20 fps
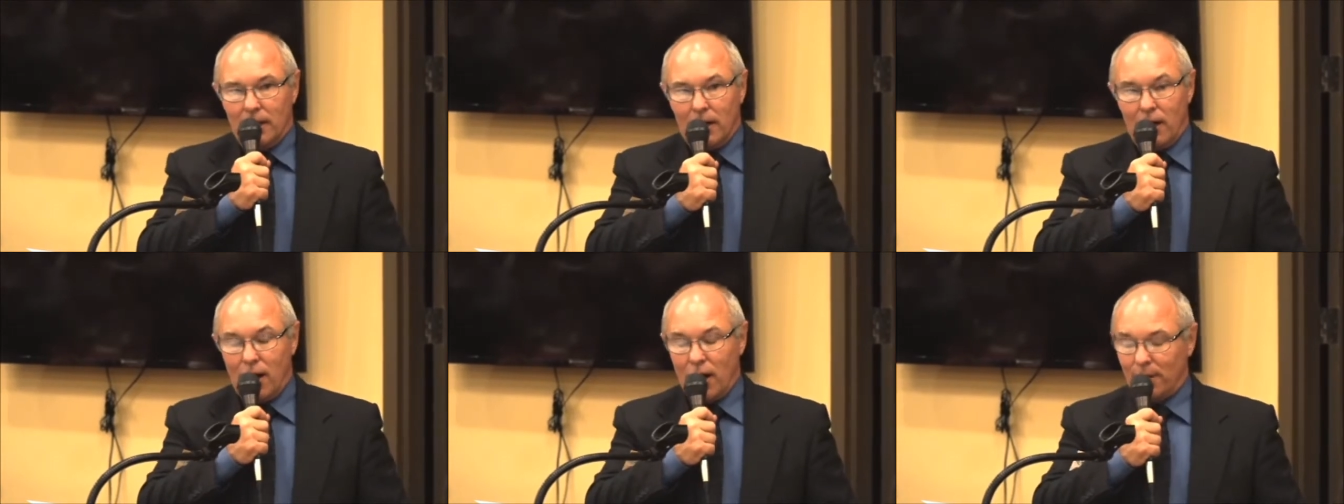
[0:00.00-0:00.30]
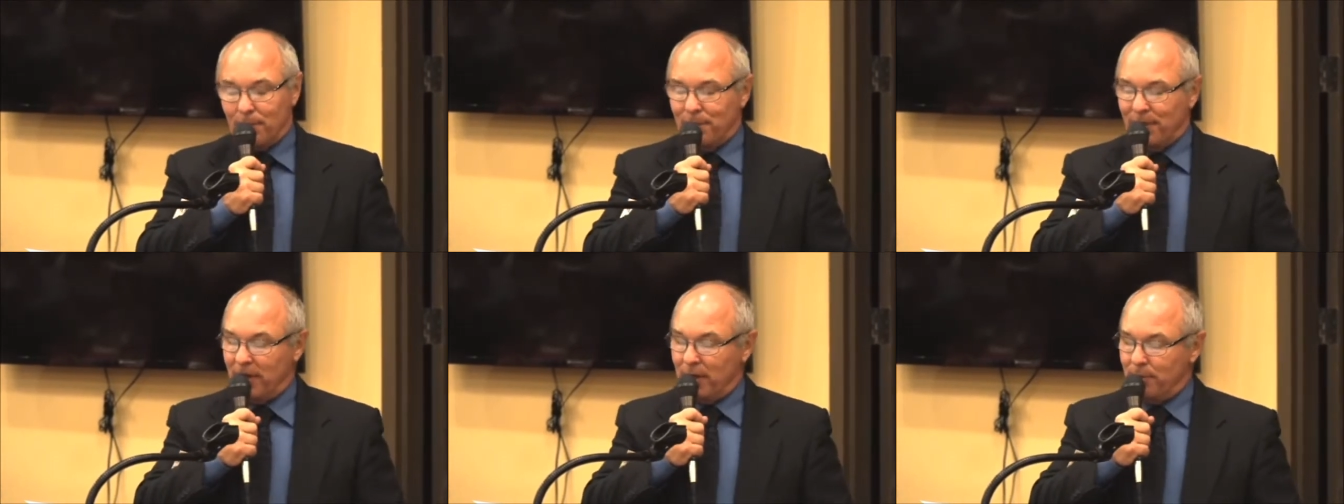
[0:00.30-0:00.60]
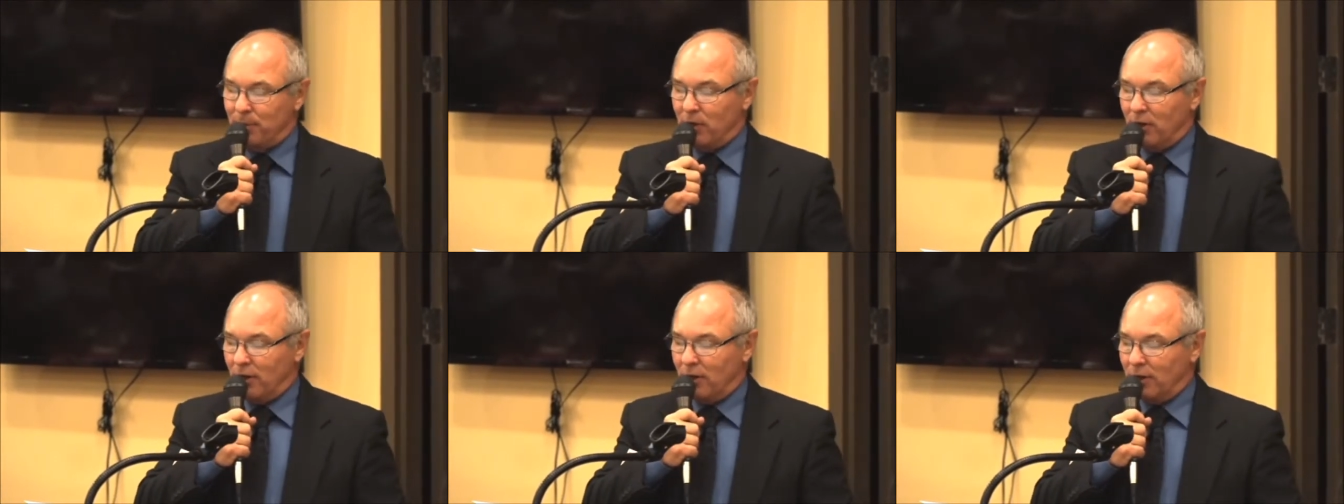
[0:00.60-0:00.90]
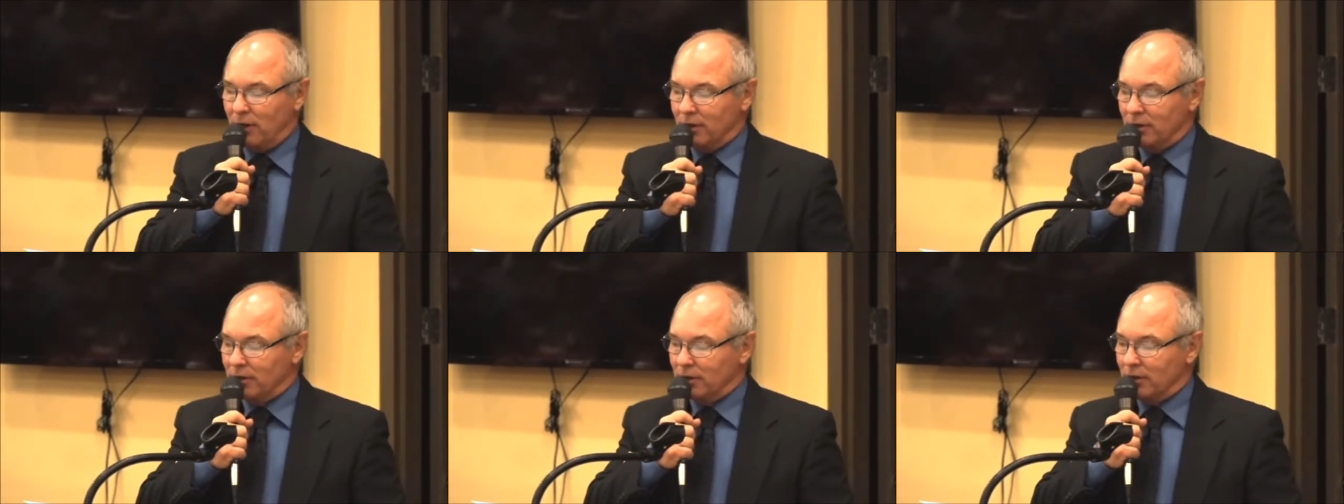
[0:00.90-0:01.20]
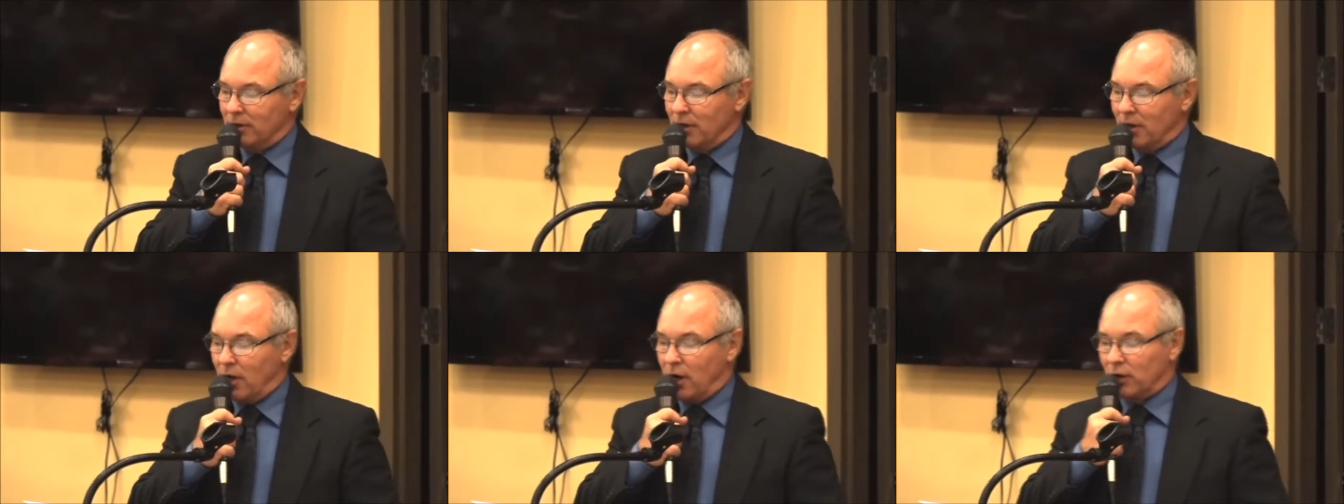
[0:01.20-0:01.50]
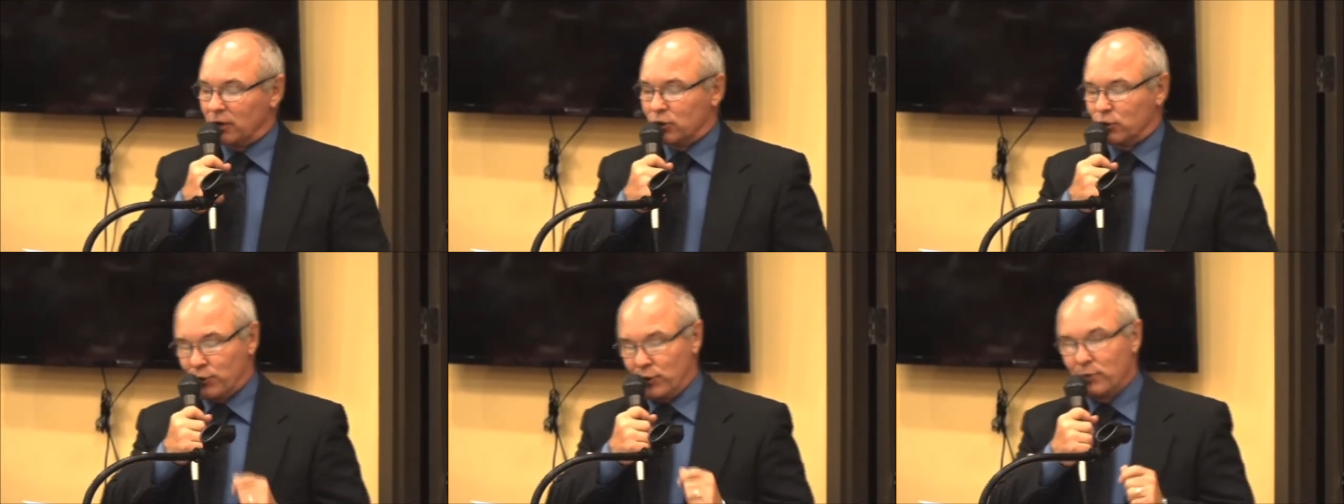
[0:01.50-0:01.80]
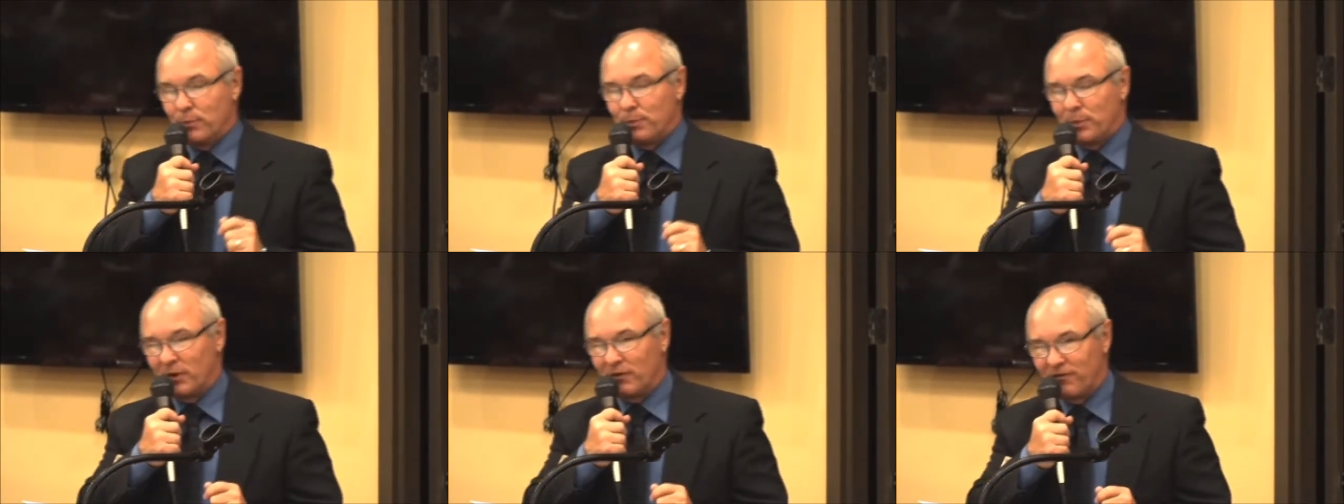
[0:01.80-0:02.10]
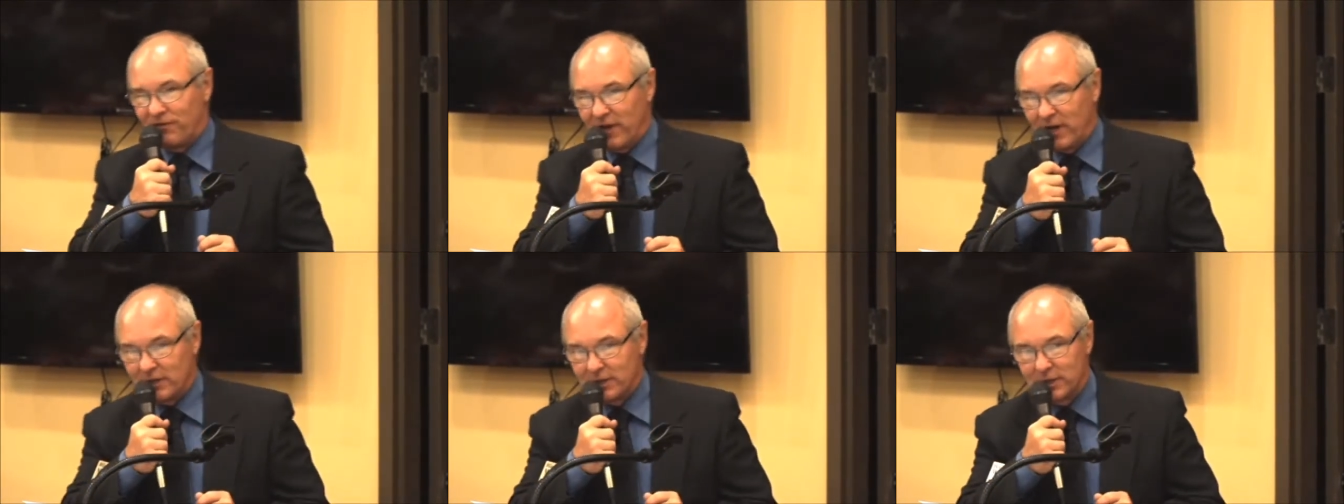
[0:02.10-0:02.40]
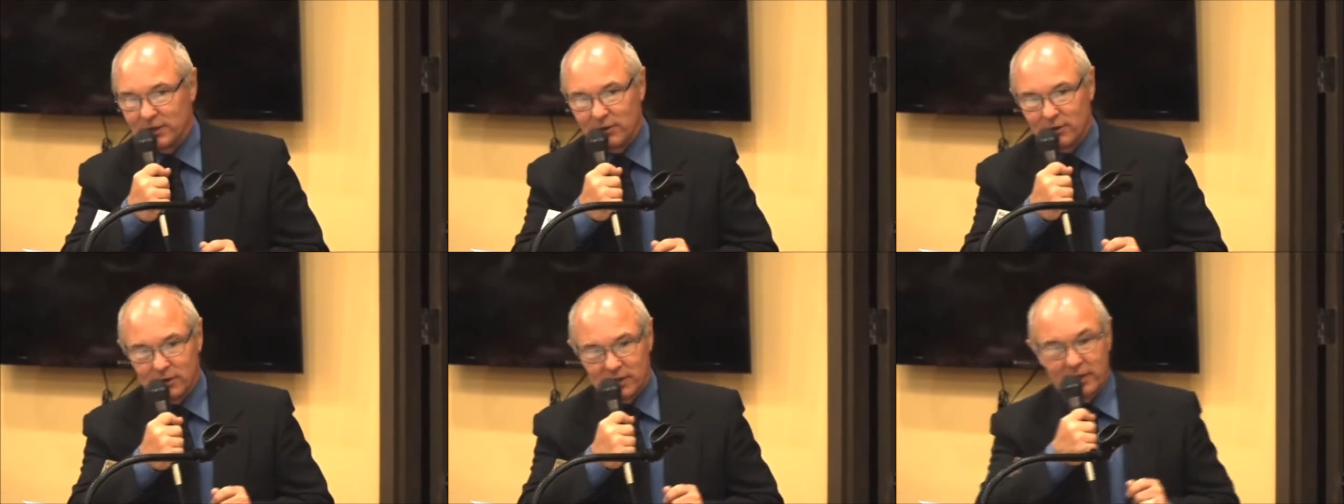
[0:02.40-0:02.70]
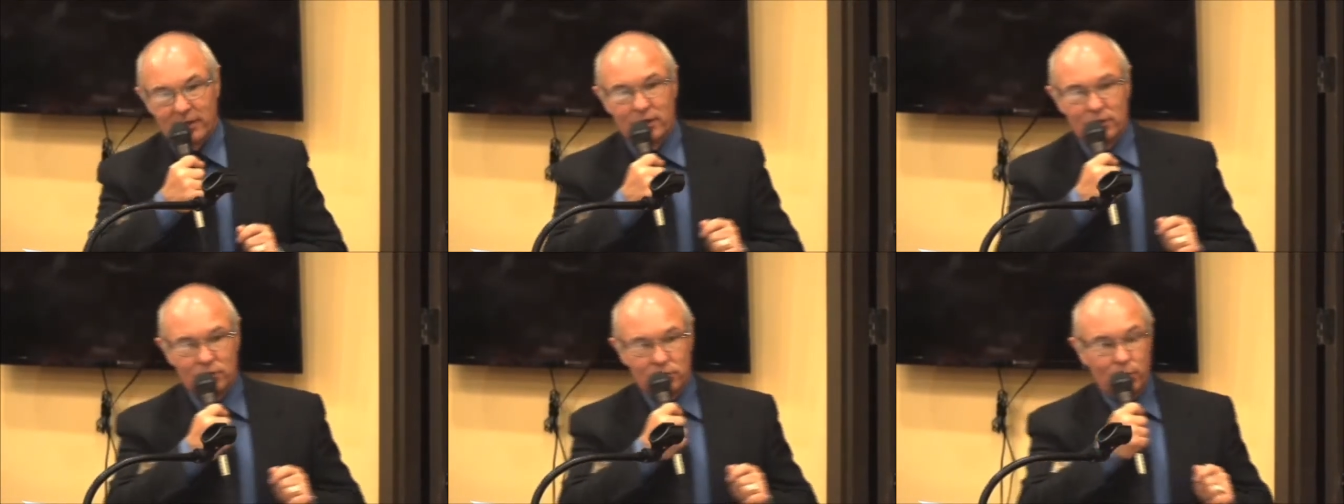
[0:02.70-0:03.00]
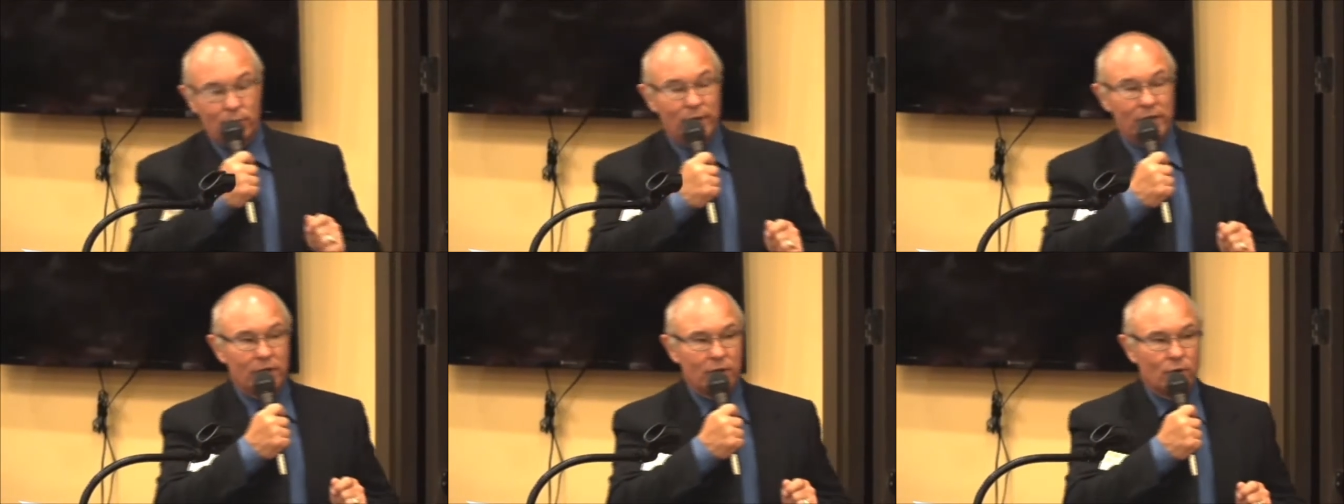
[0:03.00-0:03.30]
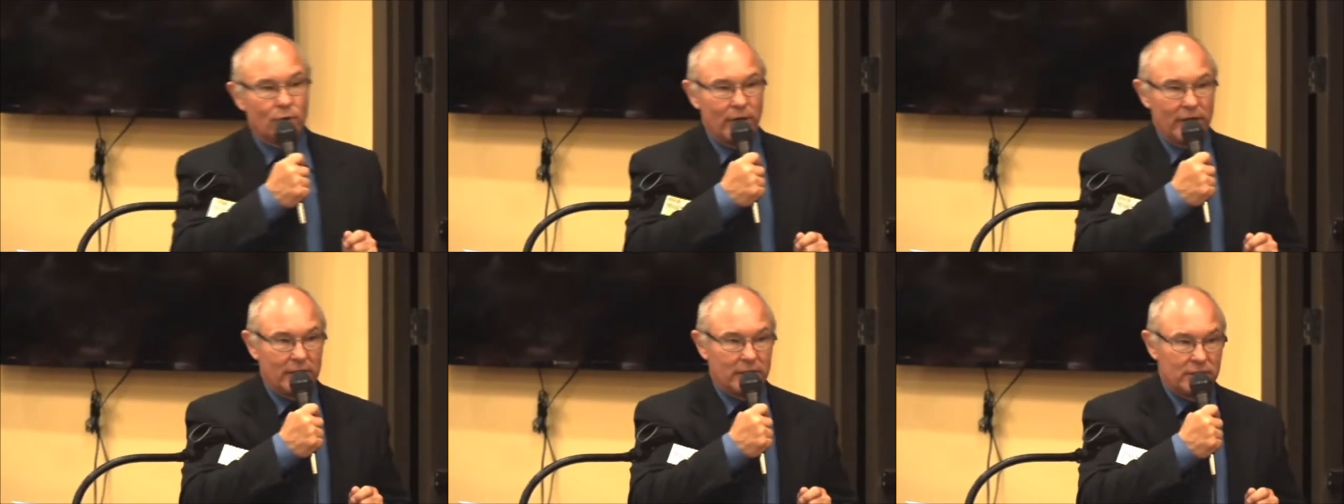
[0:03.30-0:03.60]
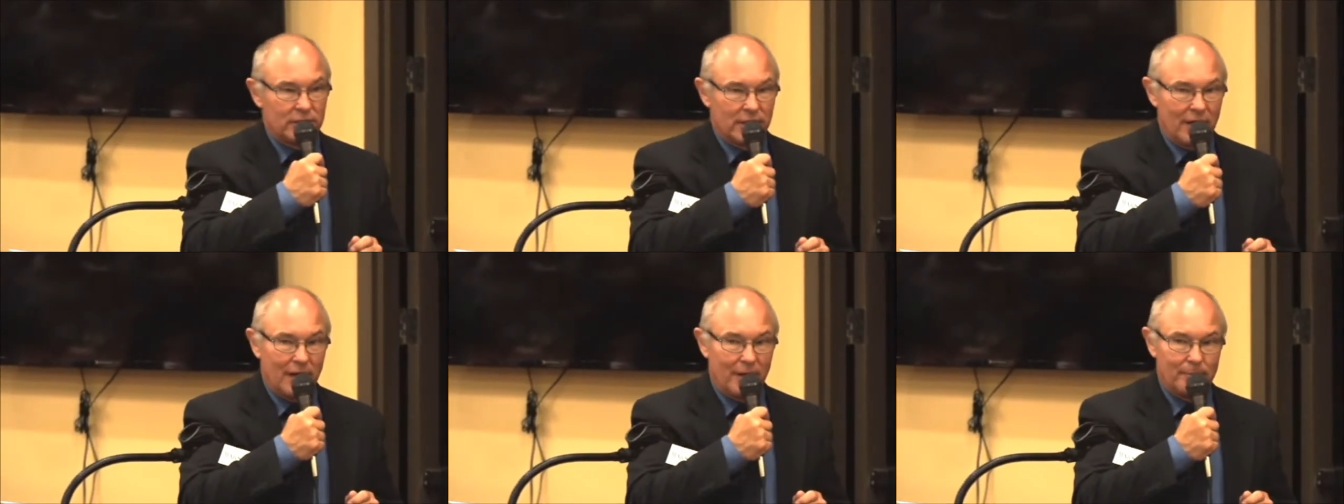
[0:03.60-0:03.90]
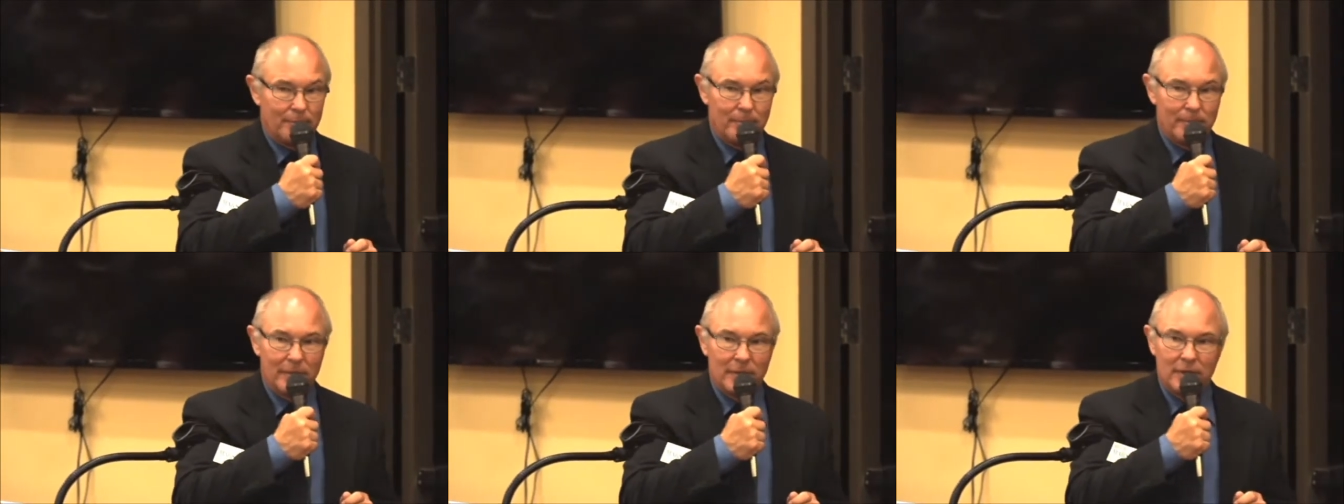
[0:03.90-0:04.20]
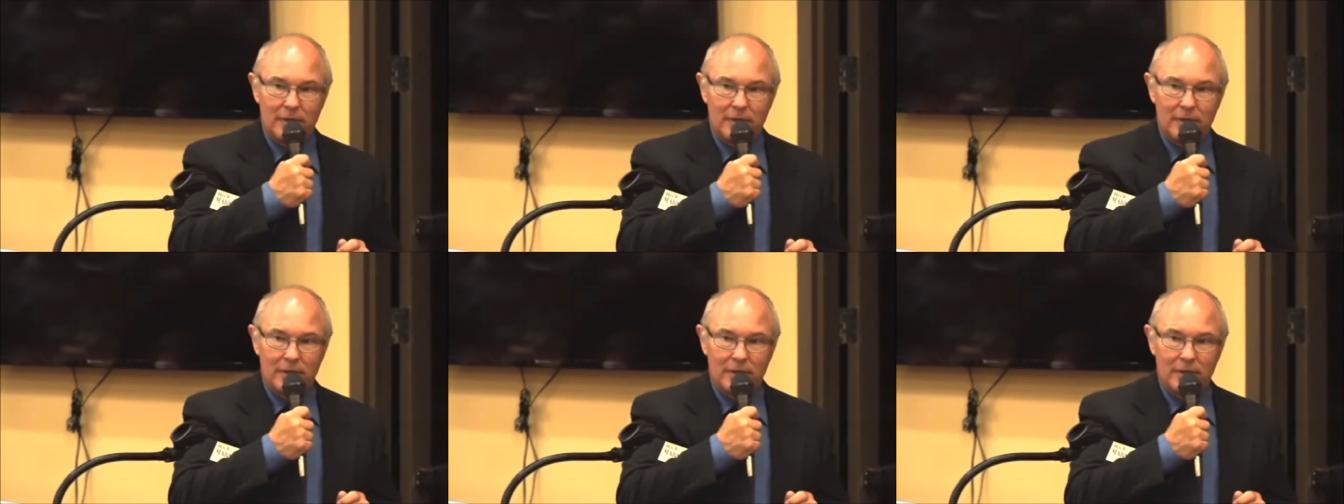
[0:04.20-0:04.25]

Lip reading: Our people are true professionals, and they're doing a great job.